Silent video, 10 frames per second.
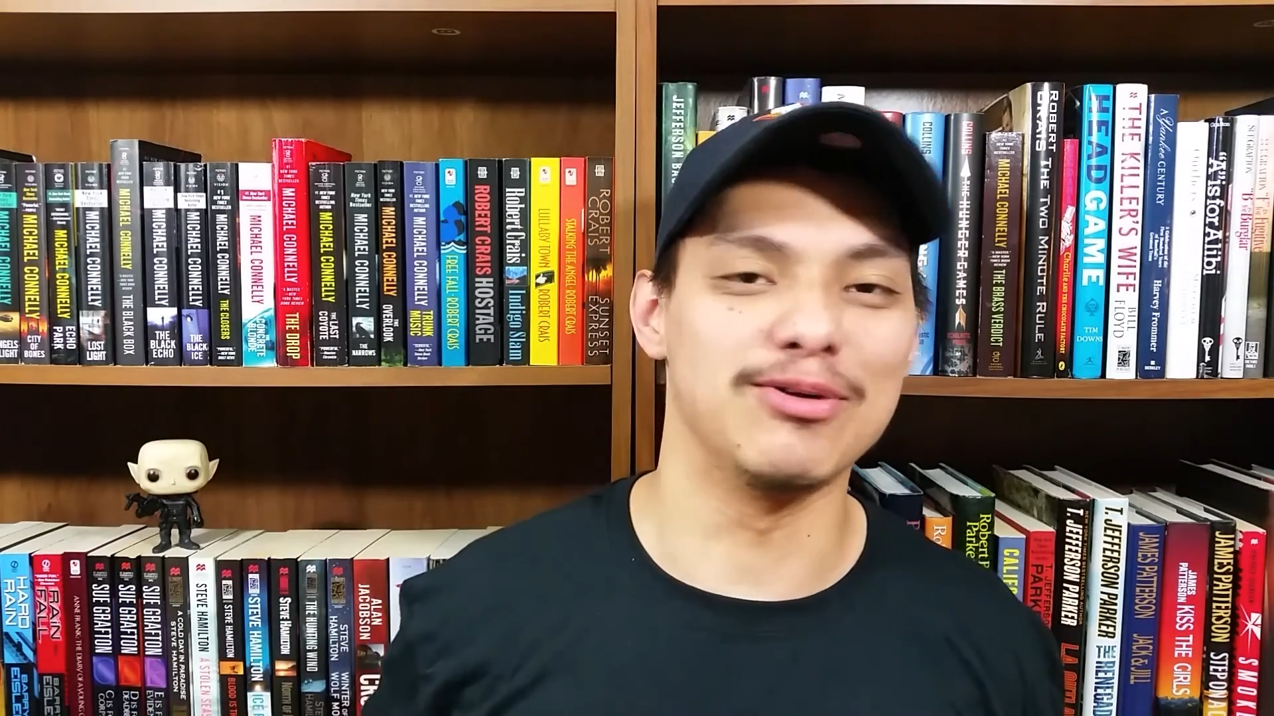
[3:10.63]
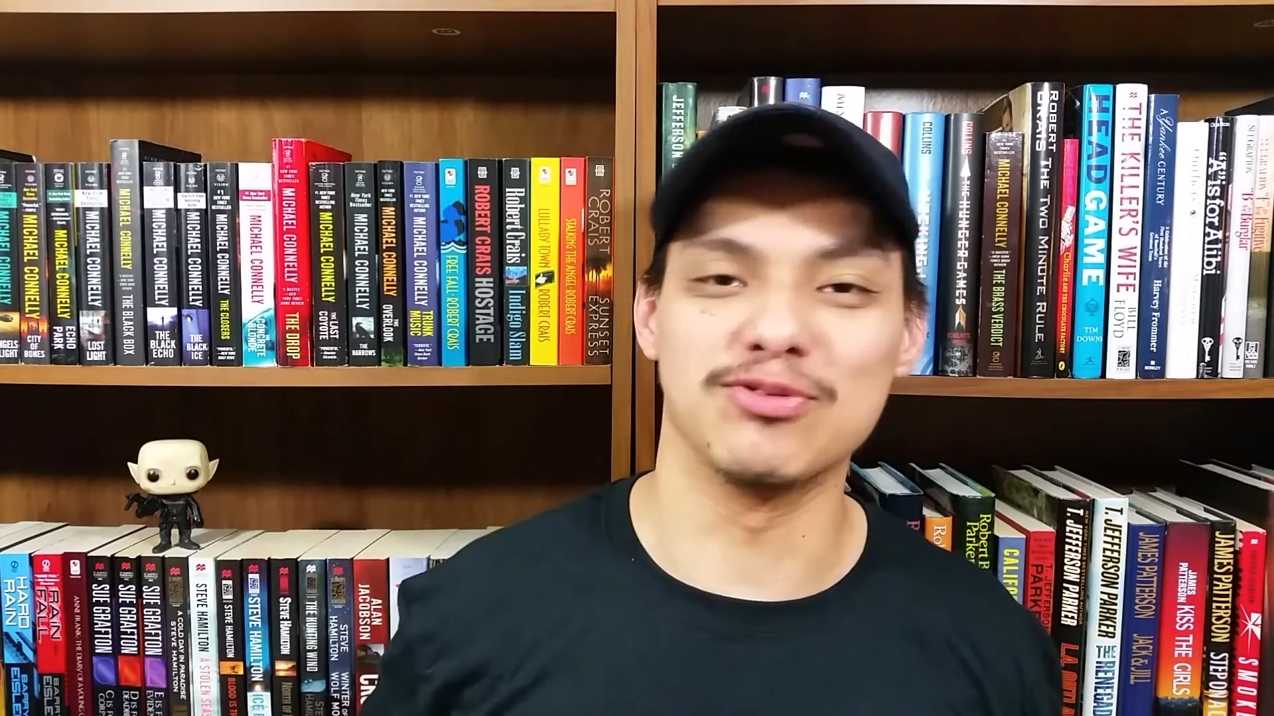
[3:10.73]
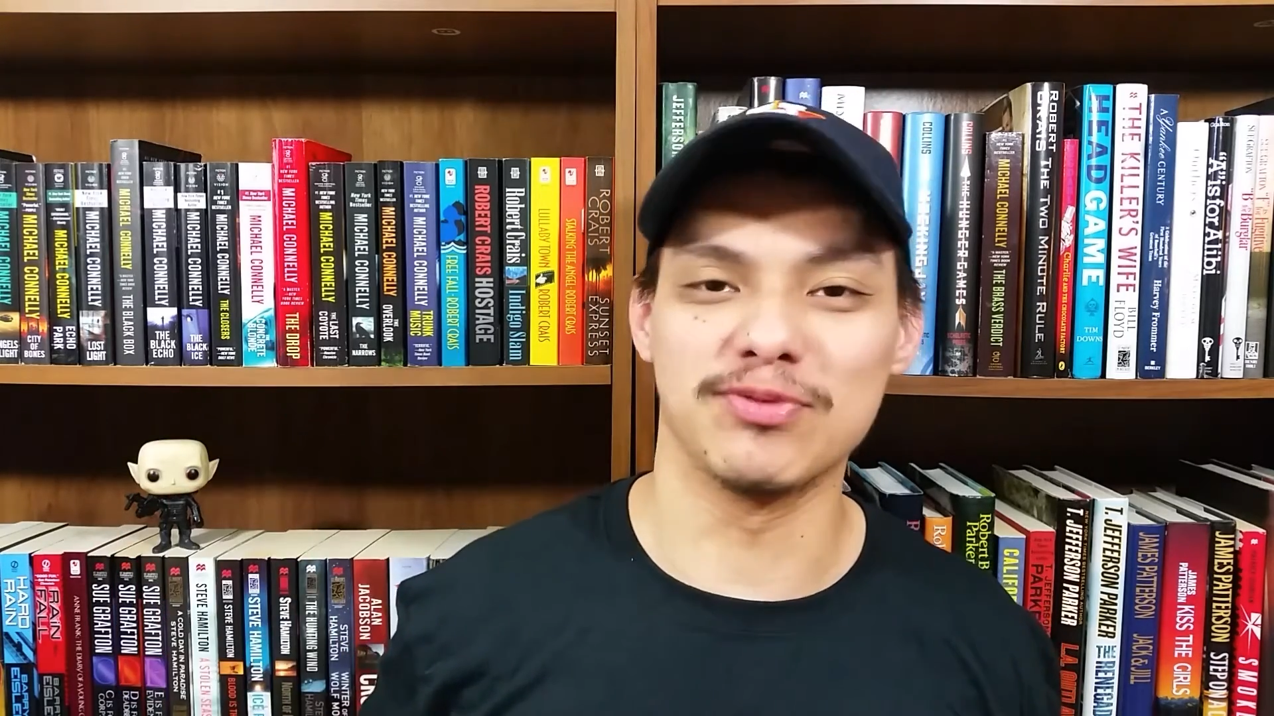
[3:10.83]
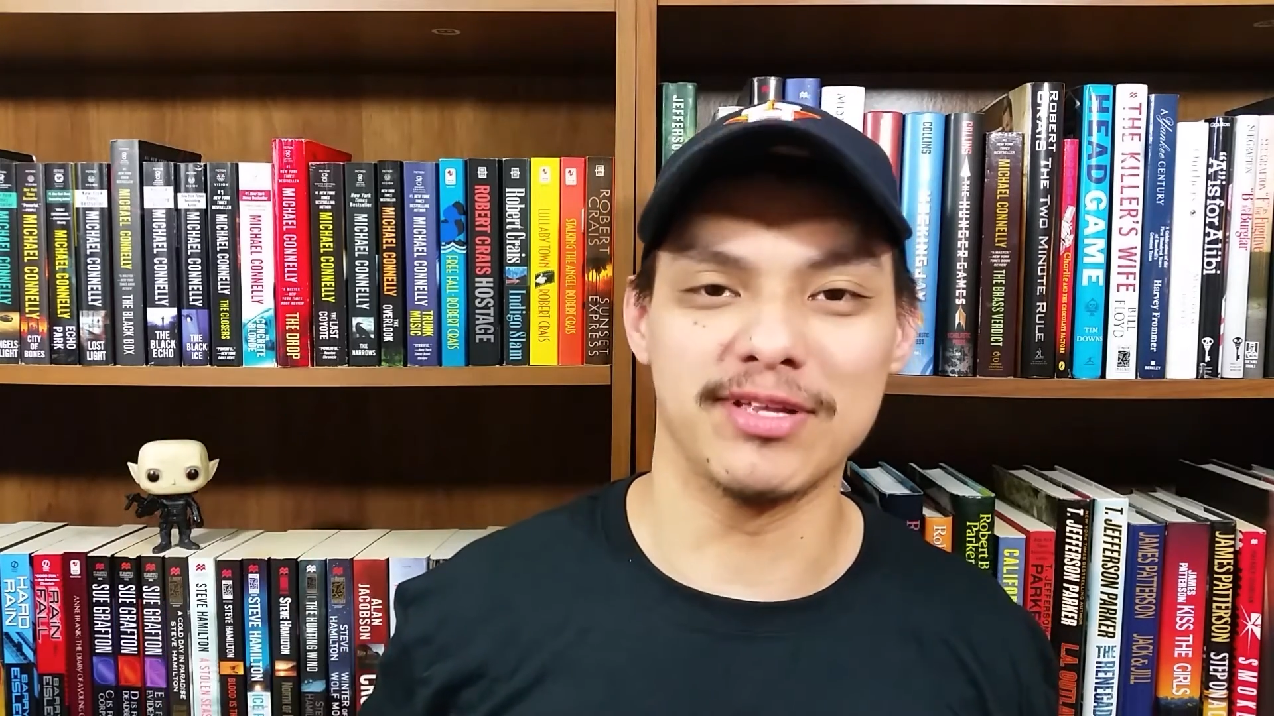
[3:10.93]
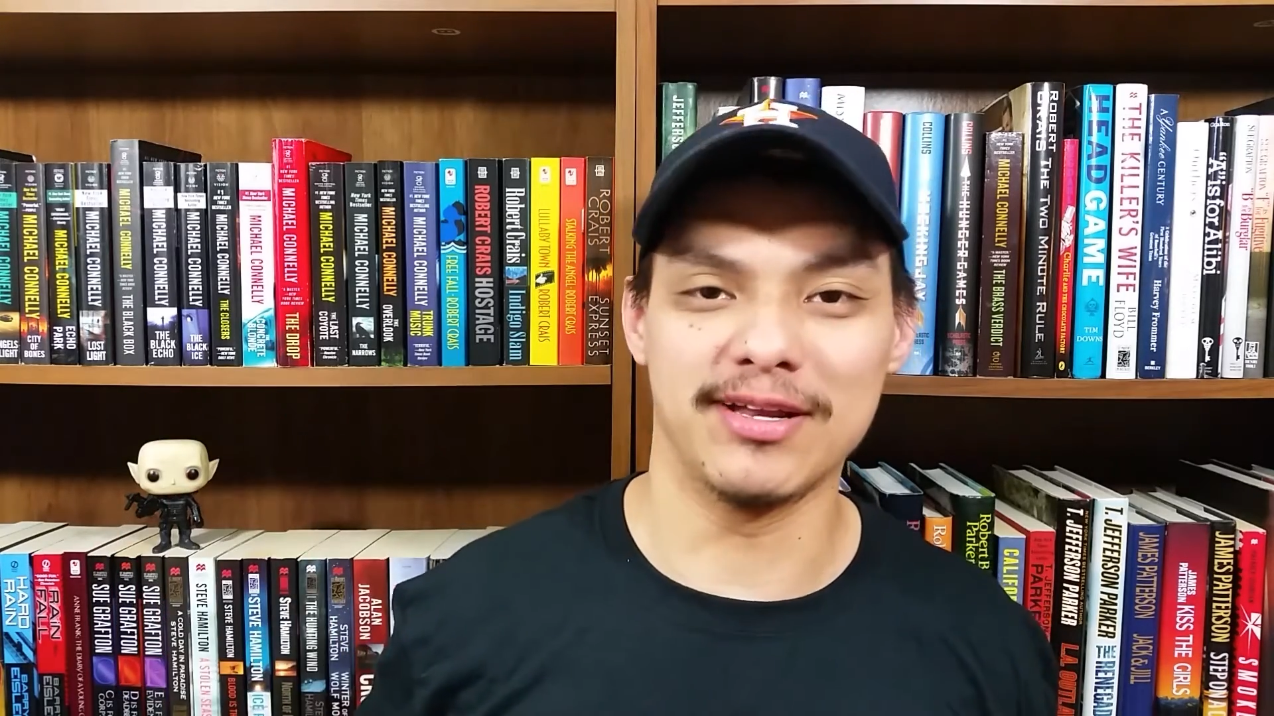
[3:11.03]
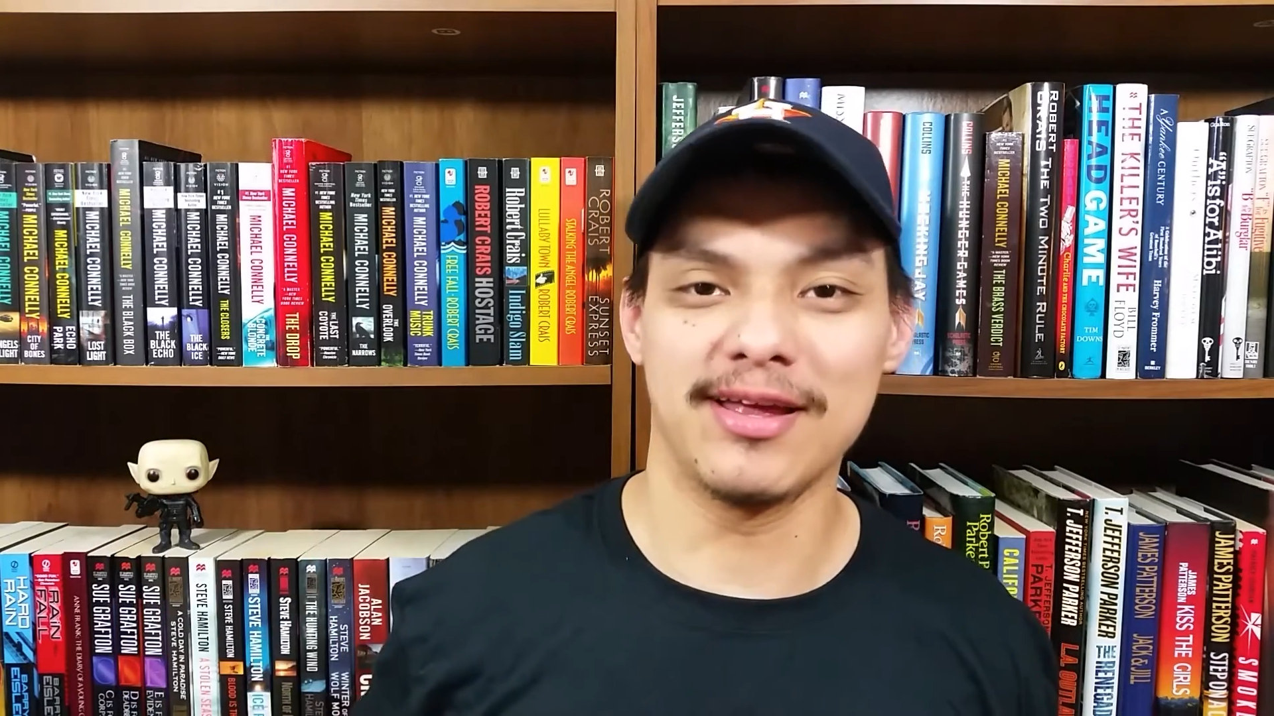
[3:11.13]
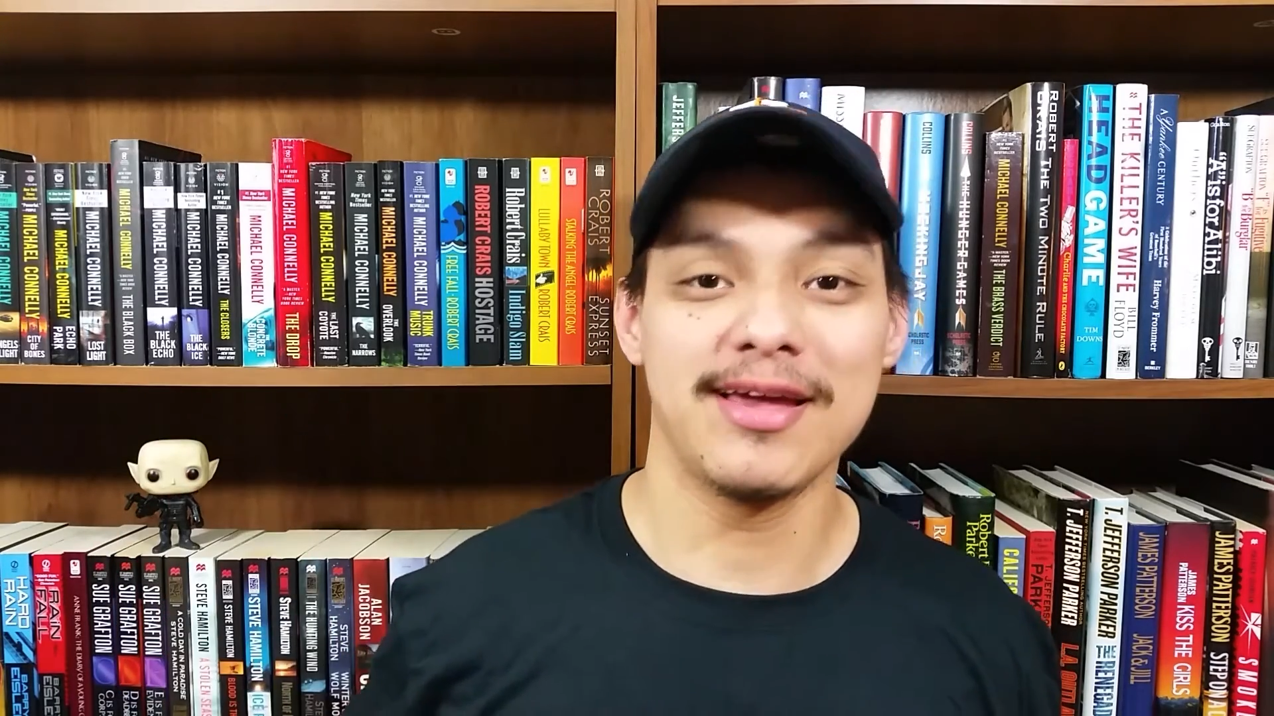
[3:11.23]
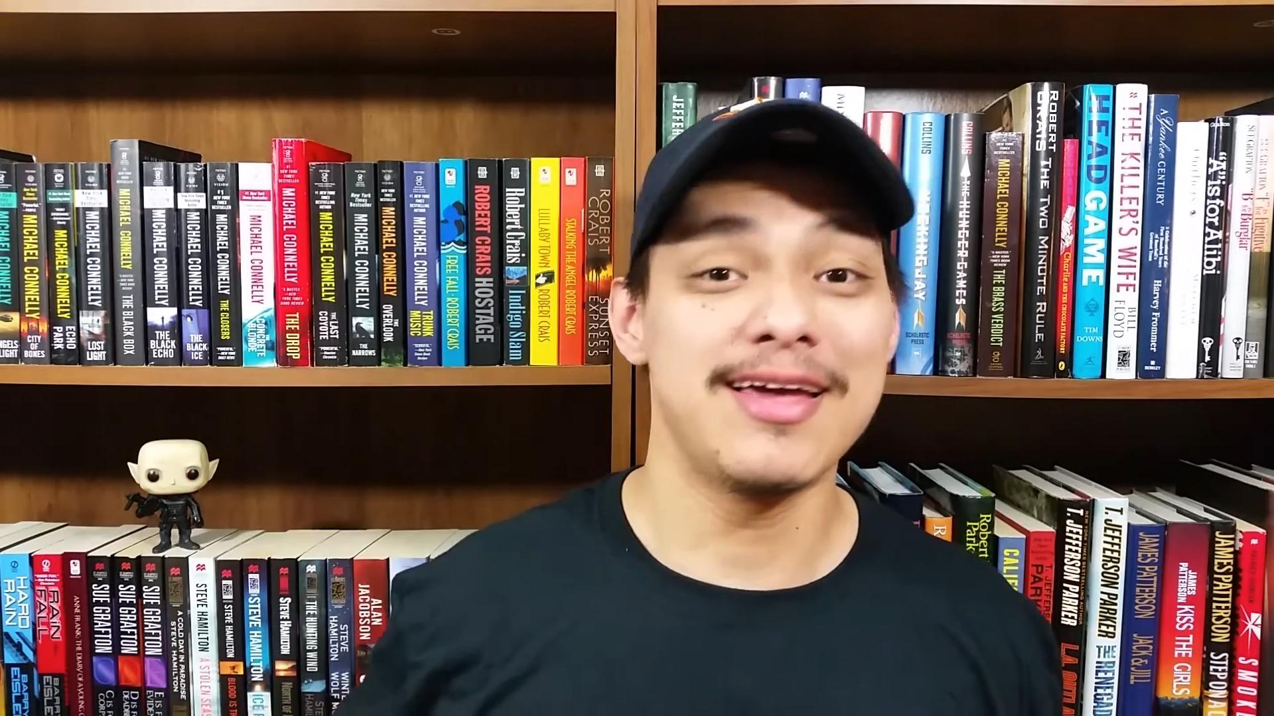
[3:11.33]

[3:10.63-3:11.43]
goes with it.